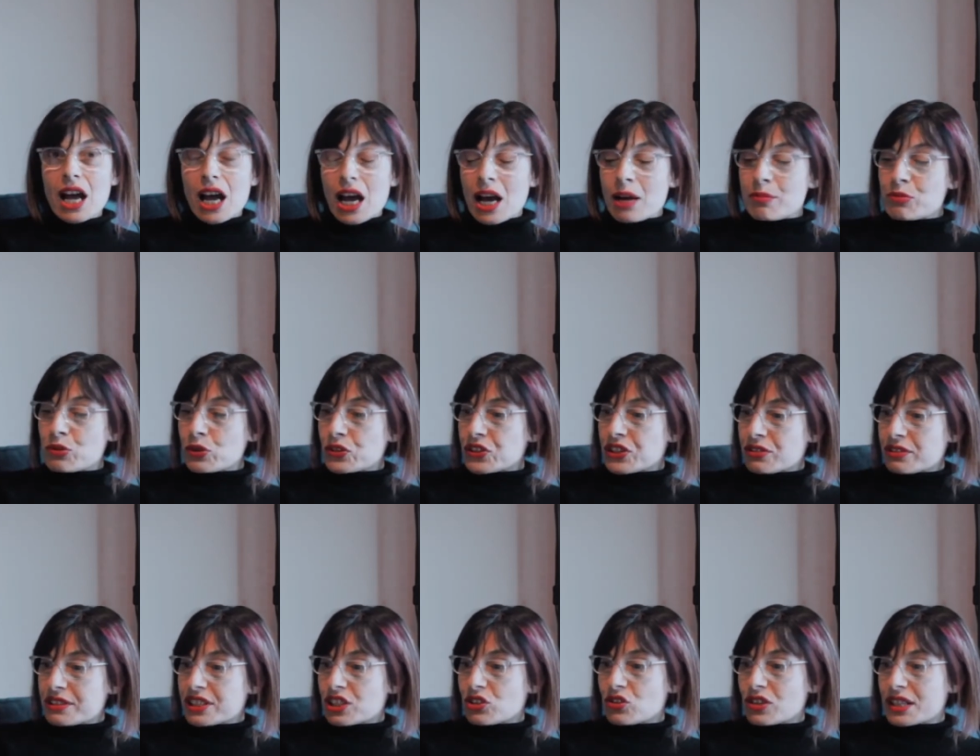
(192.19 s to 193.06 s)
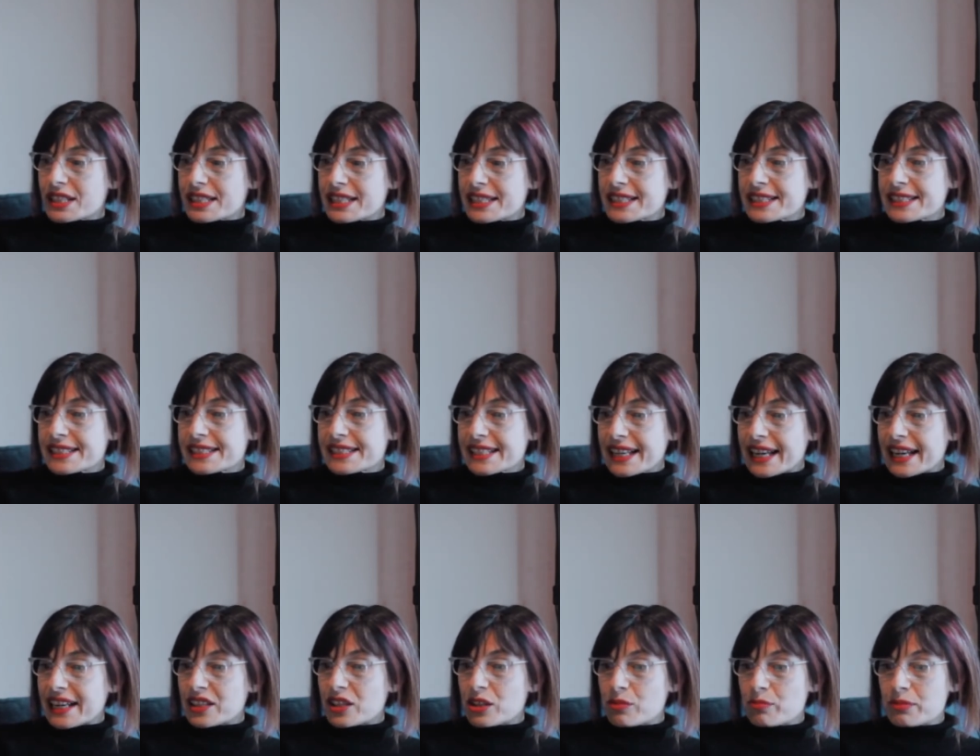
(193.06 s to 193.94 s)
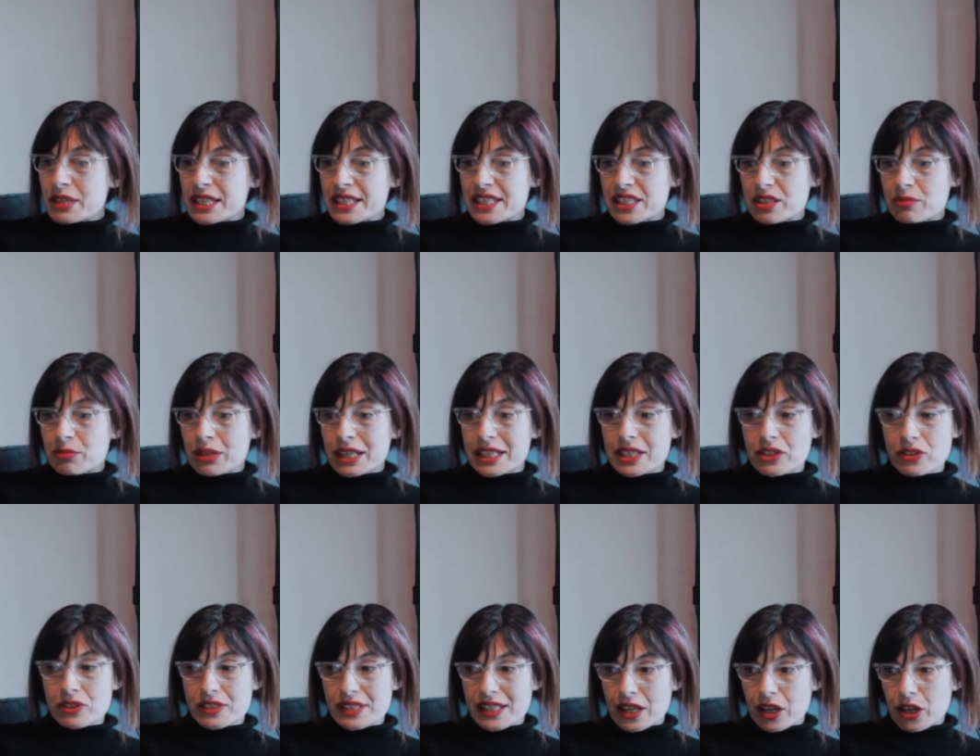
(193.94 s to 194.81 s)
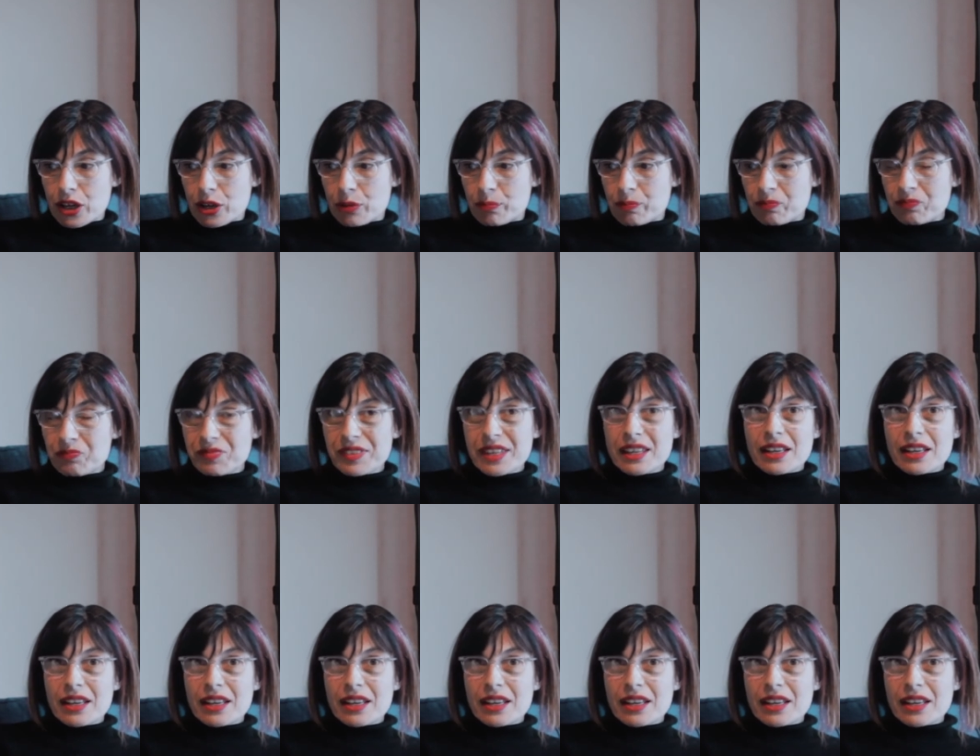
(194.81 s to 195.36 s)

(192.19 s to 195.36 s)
I'm also restricted in scale in the medium I use at home.